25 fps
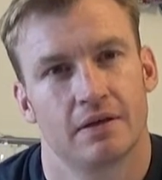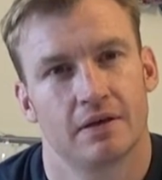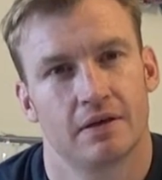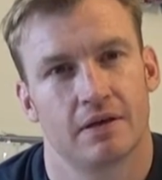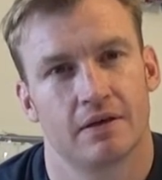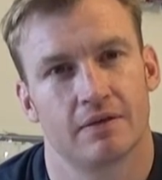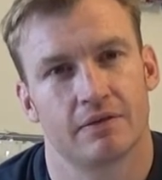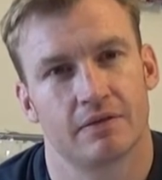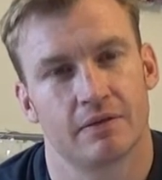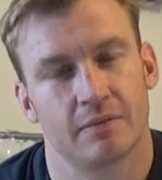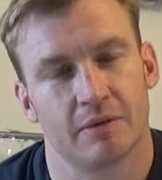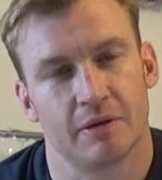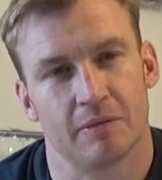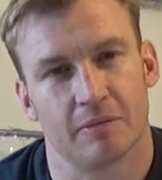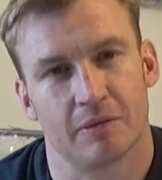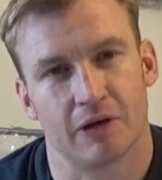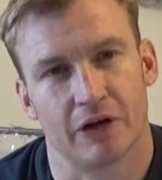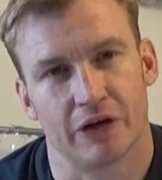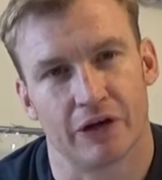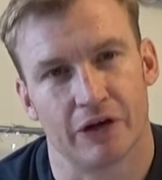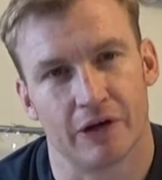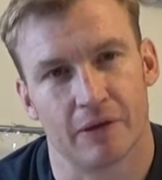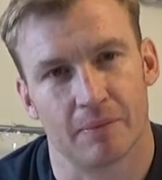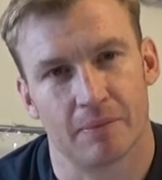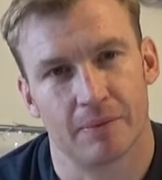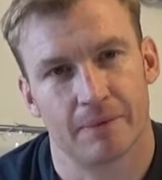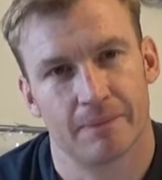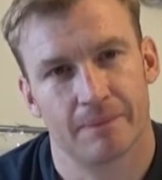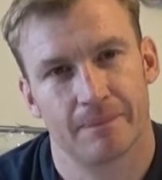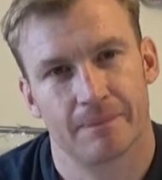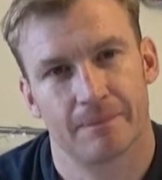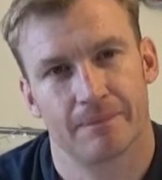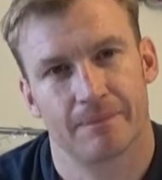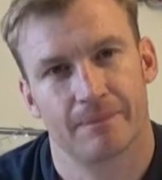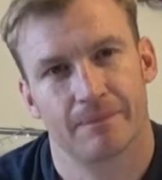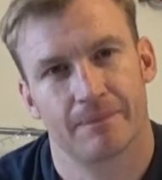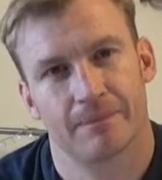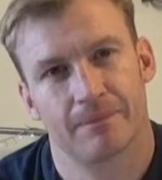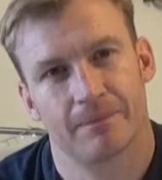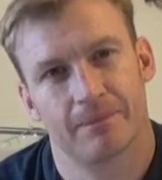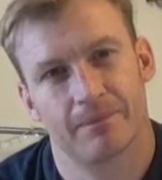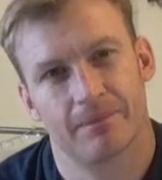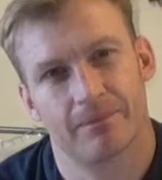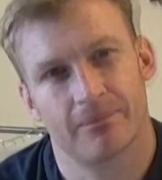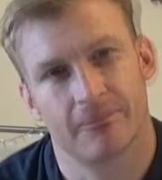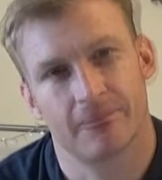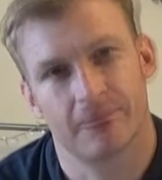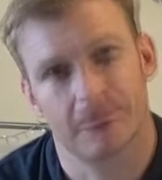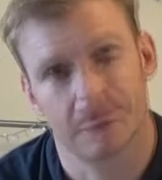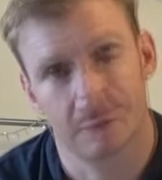after being blown up.
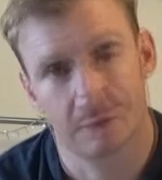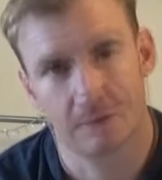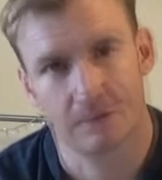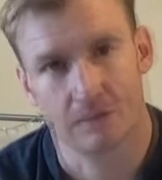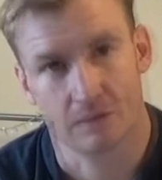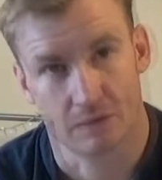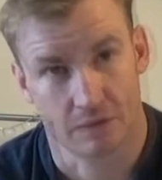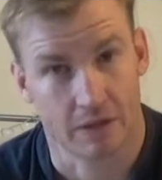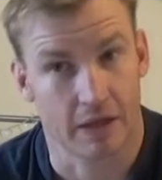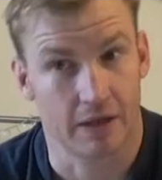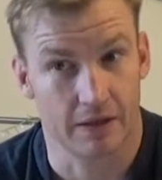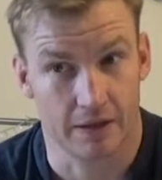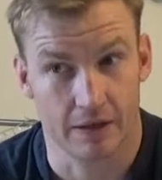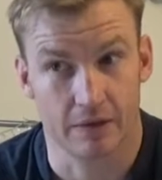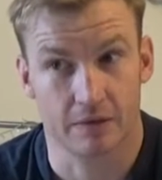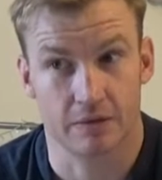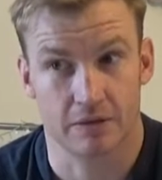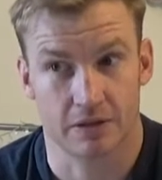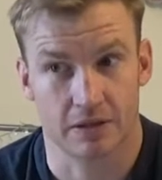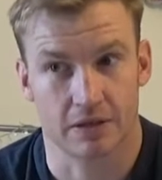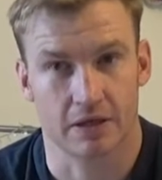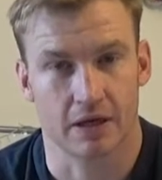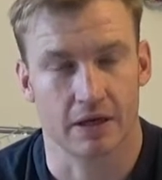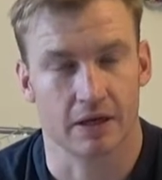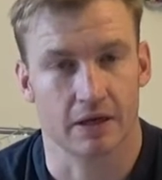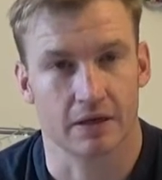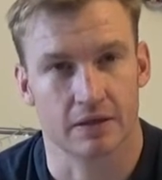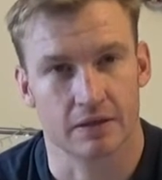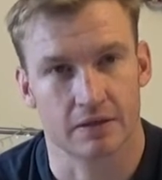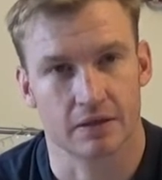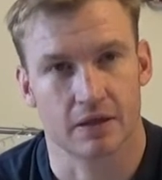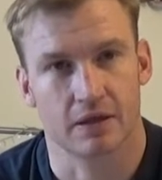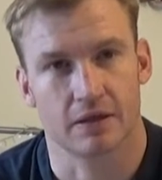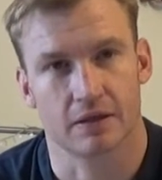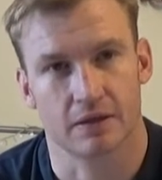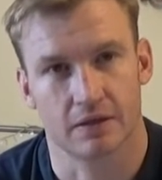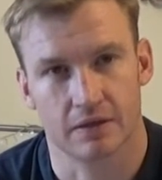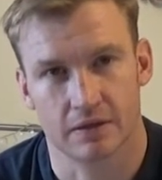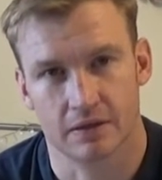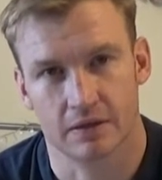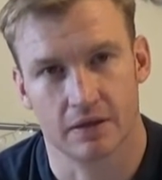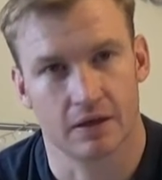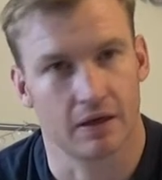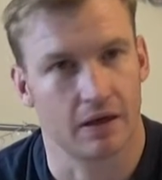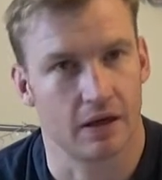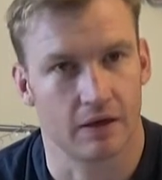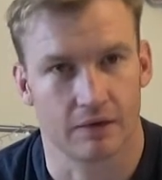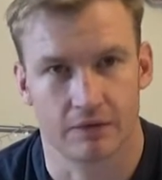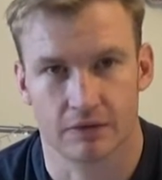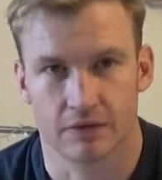That was the day I decided
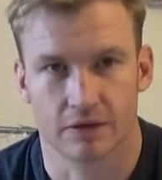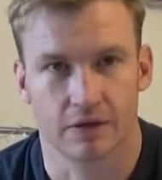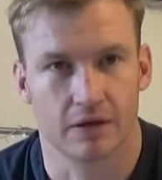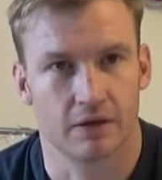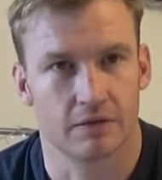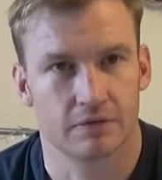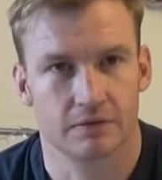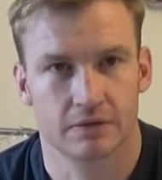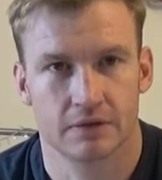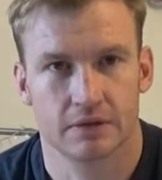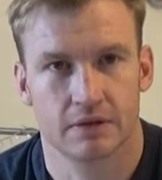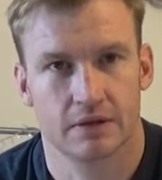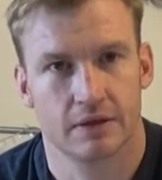enough's enough.